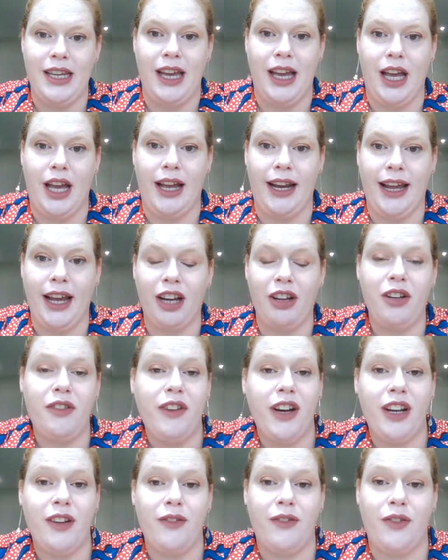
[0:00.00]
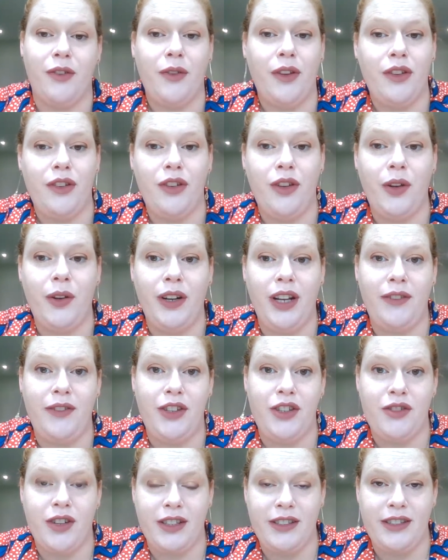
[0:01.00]
Uh, and I'm going to be reading it from the New
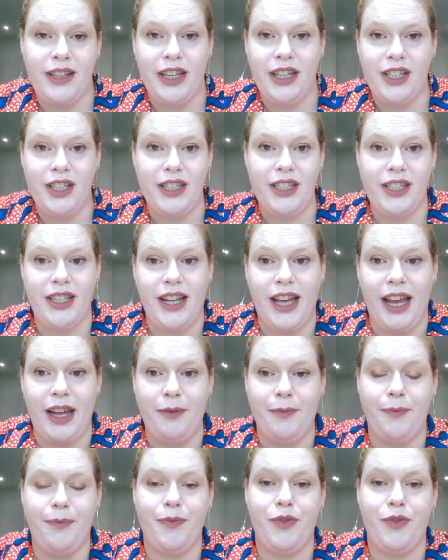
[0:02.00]
Living Translation today.